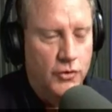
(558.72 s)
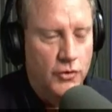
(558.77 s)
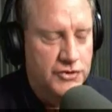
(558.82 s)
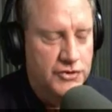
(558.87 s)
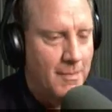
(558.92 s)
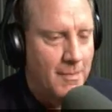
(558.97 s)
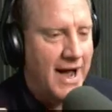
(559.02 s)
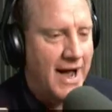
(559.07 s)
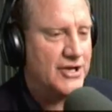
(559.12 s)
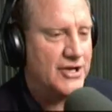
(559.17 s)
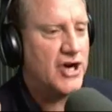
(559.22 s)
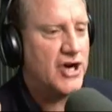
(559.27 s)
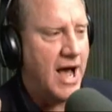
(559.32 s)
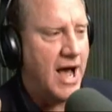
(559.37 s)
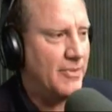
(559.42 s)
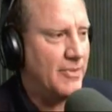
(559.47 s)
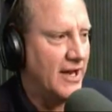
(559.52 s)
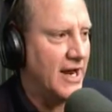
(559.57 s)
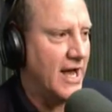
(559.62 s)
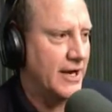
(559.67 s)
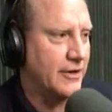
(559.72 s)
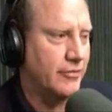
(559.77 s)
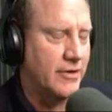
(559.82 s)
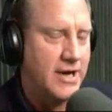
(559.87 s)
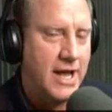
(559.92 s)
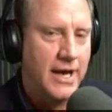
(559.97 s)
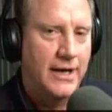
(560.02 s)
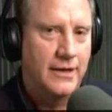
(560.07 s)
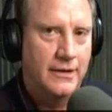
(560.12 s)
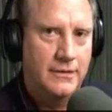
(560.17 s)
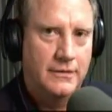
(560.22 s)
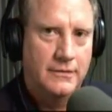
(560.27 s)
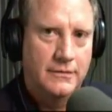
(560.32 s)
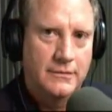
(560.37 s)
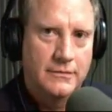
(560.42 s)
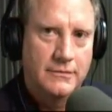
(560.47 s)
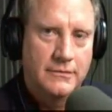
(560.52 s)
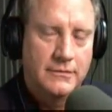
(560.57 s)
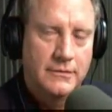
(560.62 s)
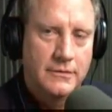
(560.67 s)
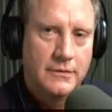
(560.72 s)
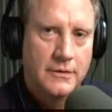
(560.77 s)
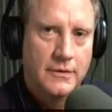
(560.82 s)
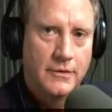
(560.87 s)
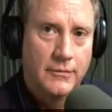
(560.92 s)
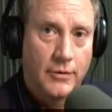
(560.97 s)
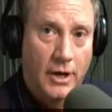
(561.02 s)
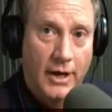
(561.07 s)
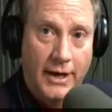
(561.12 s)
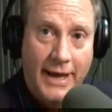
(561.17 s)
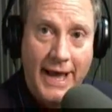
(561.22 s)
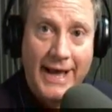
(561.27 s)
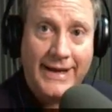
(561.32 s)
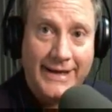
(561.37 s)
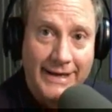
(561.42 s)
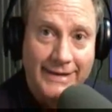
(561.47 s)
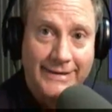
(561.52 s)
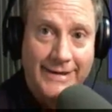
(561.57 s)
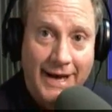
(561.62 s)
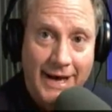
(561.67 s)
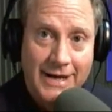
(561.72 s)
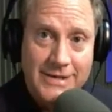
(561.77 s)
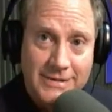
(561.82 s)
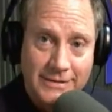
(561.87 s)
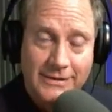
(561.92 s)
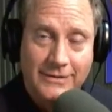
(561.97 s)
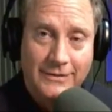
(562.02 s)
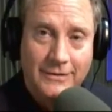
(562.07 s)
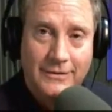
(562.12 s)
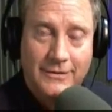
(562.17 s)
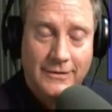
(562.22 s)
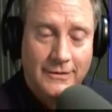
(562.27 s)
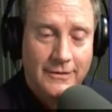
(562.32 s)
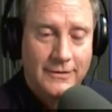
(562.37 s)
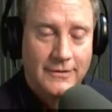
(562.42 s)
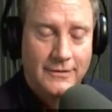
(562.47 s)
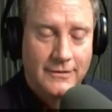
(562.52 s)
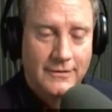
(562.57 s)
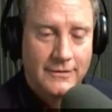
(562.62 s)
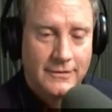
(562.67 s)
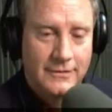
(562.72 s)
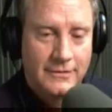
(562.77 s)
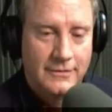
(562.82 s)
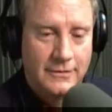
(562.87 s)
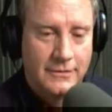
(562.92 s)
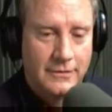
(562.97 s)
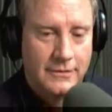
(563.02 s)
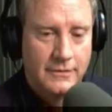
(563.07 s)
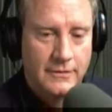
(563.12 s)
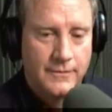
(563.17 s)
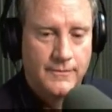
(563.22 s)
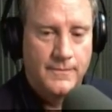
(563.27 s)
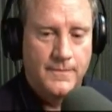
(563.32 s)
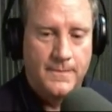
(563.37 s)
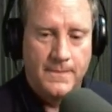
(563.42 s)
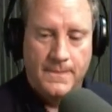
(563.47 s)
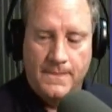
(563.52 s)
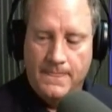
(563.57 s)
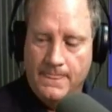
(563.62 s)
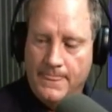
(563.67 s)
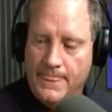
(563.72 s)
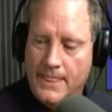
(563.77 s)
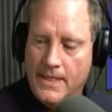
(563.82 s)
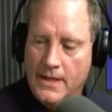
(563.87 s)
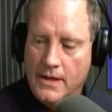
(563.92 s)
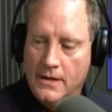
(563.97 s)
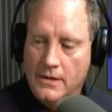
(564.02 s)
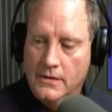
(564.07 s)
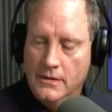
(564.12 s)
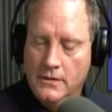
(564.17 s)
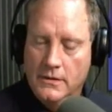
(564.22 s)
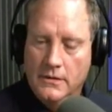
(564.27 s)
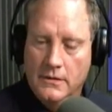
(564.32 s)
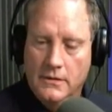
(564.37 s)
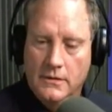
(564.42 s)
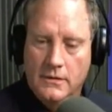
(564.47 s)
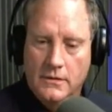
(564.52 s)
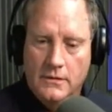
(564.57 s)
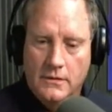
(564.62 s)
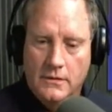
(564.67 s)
owns my job that I created. No, it doesn't. It uh, means heck it that doesn't. They have a right. No, they don't own the job. They have a